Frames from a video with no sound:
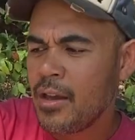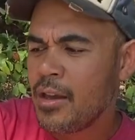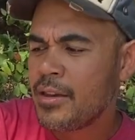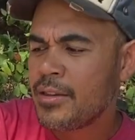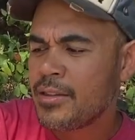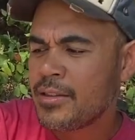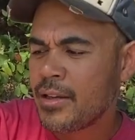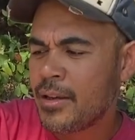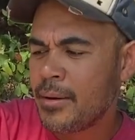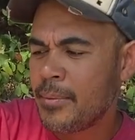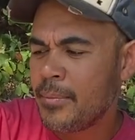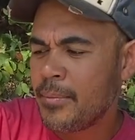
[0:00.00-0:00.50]

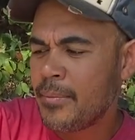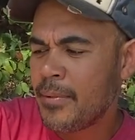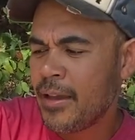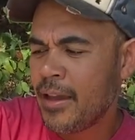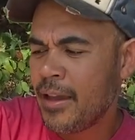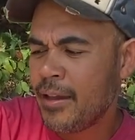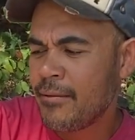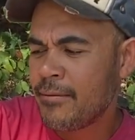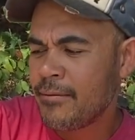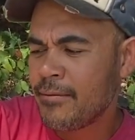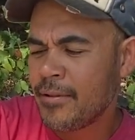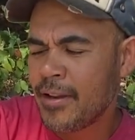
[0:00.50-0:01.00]
Some
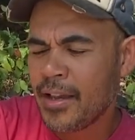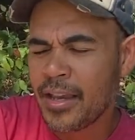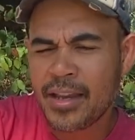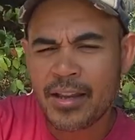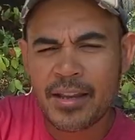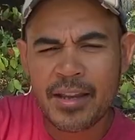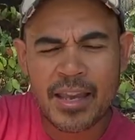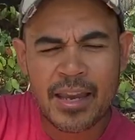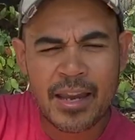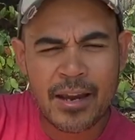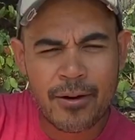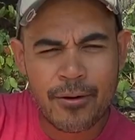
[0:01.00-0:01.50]
have like
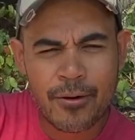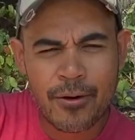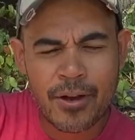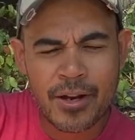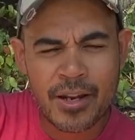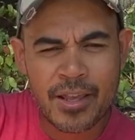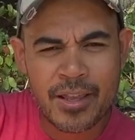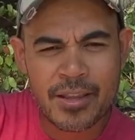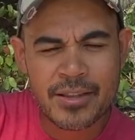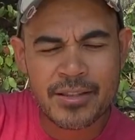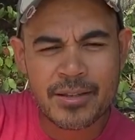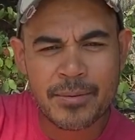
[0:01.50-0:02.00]
hair on
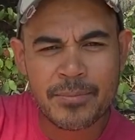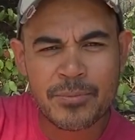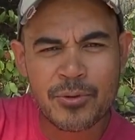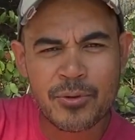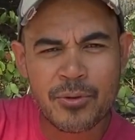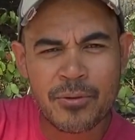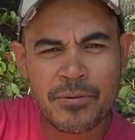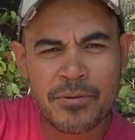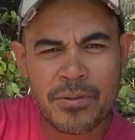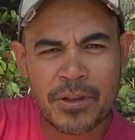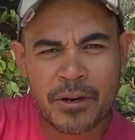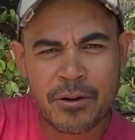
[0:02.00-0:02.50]
it, some
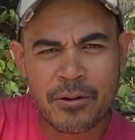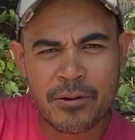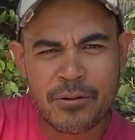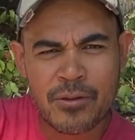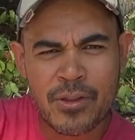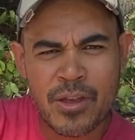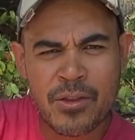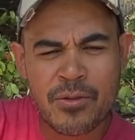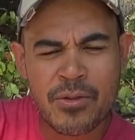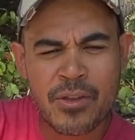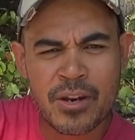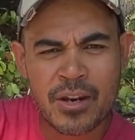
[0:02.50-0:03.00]
sort of thicker
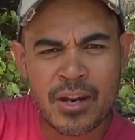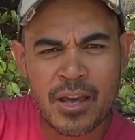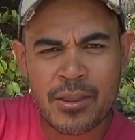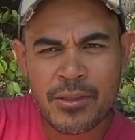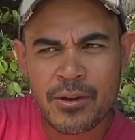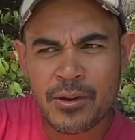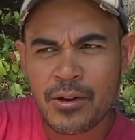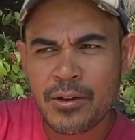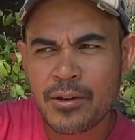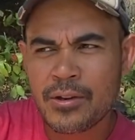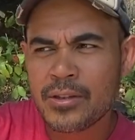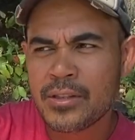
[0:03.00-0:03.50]
than
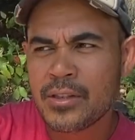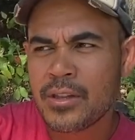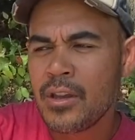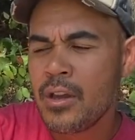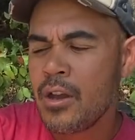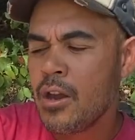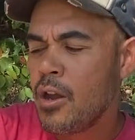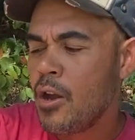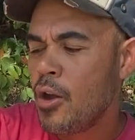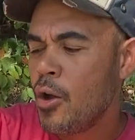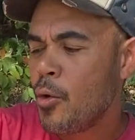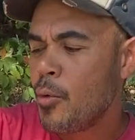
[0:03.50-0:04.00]
others.
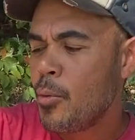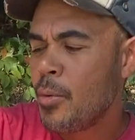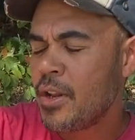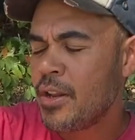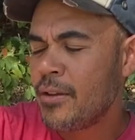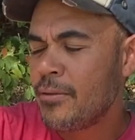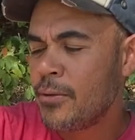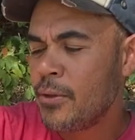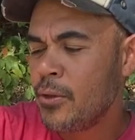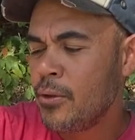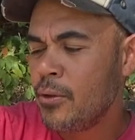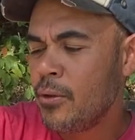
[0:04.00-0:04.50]
But
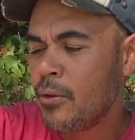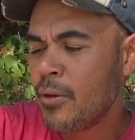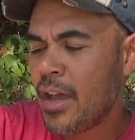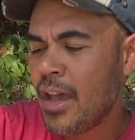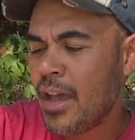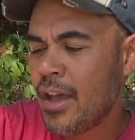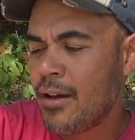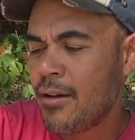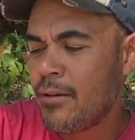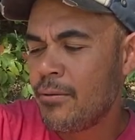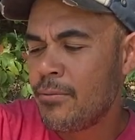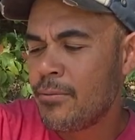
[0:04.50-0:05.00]
if you
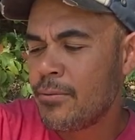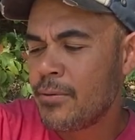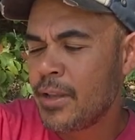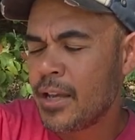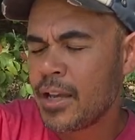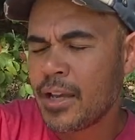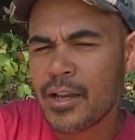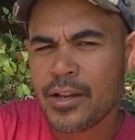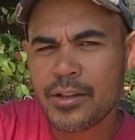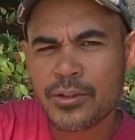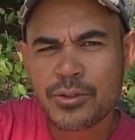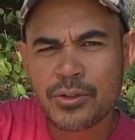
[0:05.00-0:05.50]
have
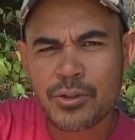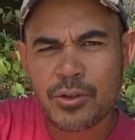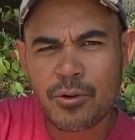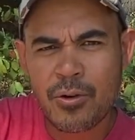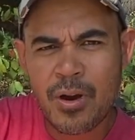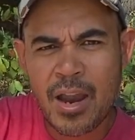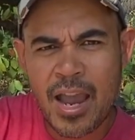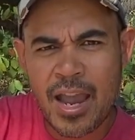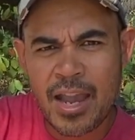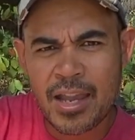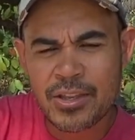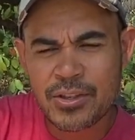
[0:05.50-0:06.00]
like a
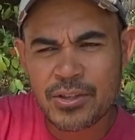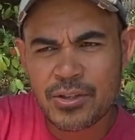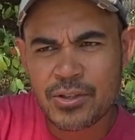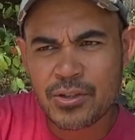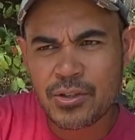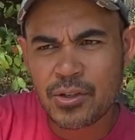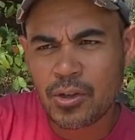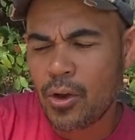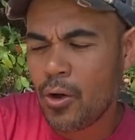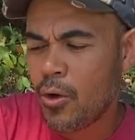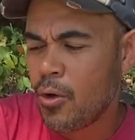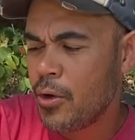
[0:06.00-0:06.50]
scratch
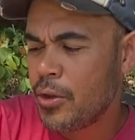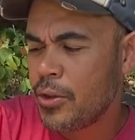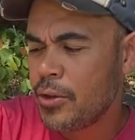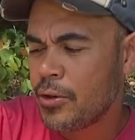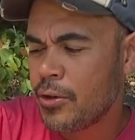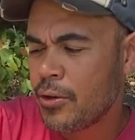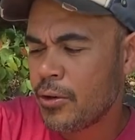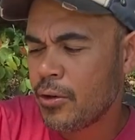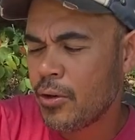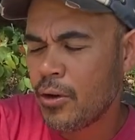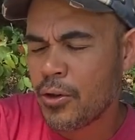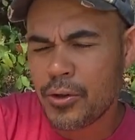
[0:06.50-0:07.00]
on
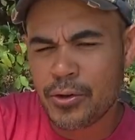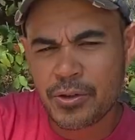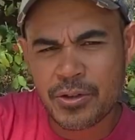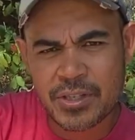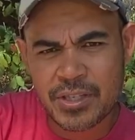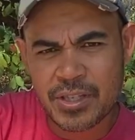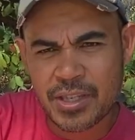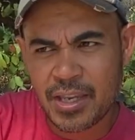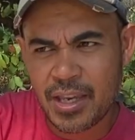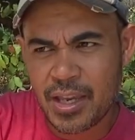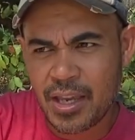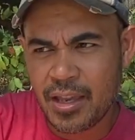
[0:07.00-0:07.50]
your
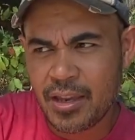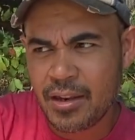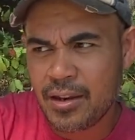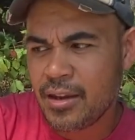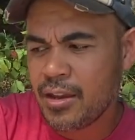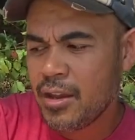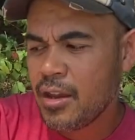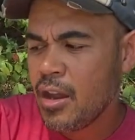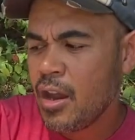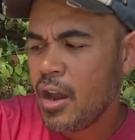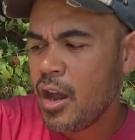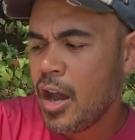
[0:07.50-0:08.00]
skin,
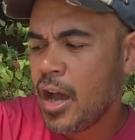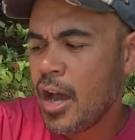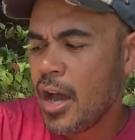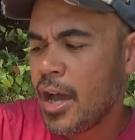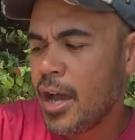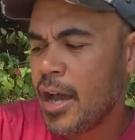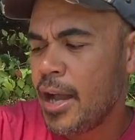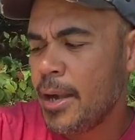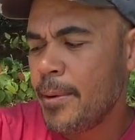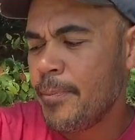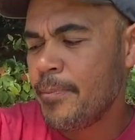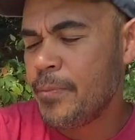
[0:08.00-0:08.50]

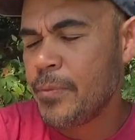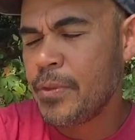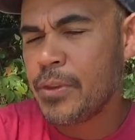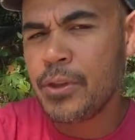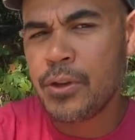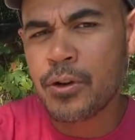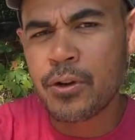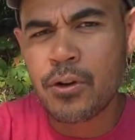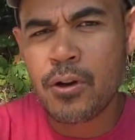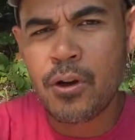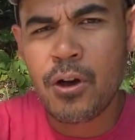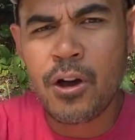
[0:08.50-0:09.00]

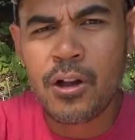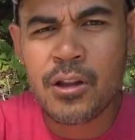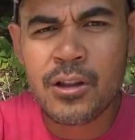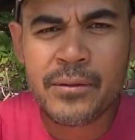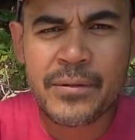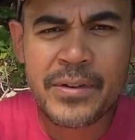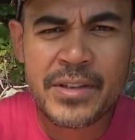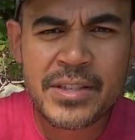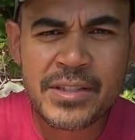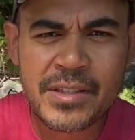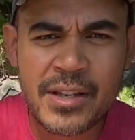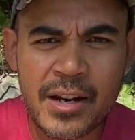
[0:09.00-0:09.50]
you're all of
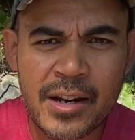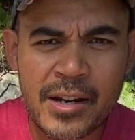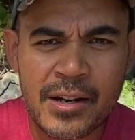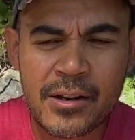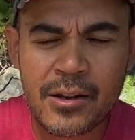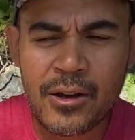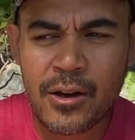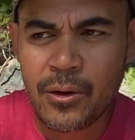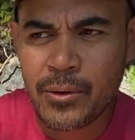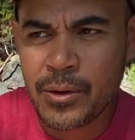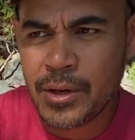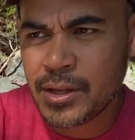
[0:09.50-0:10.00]
a sudden
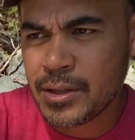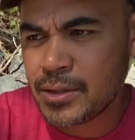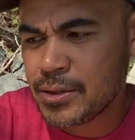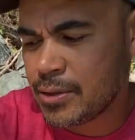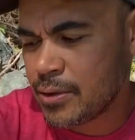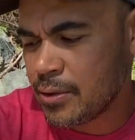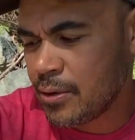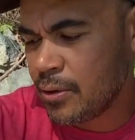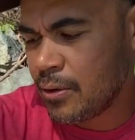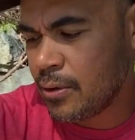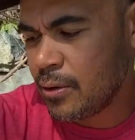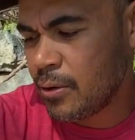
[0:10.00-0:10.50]
going
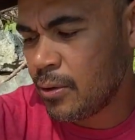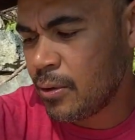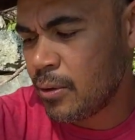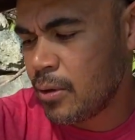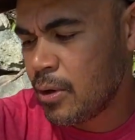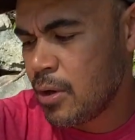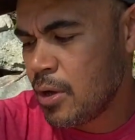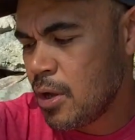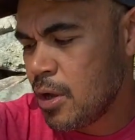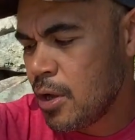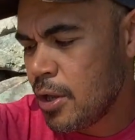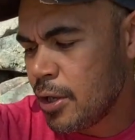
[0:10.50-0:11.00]
to
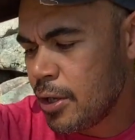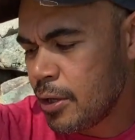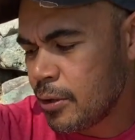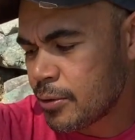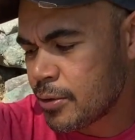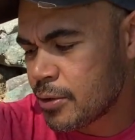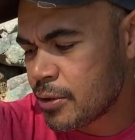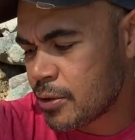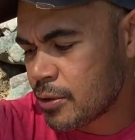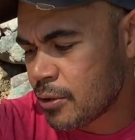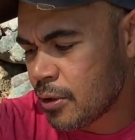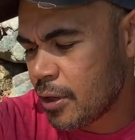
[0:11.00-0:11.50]

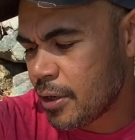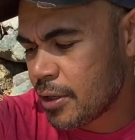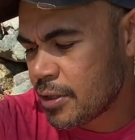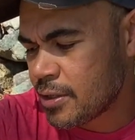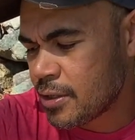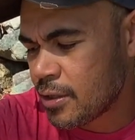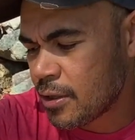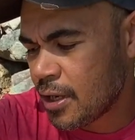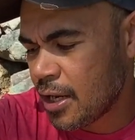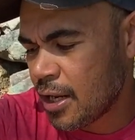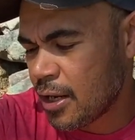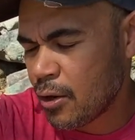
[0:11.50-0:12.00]
start
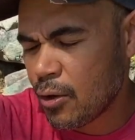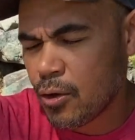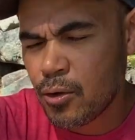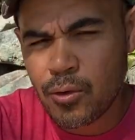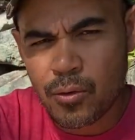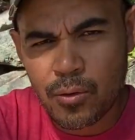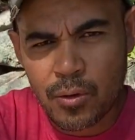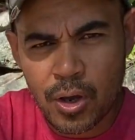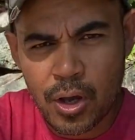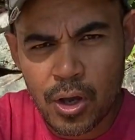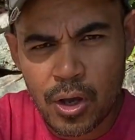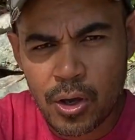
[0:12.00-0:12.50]
to kind of
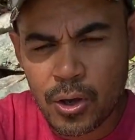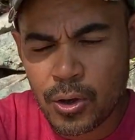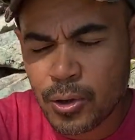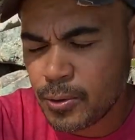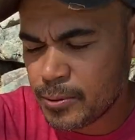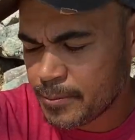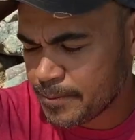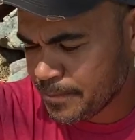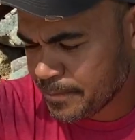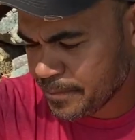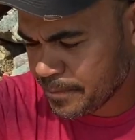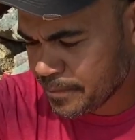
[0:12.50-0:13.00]
grow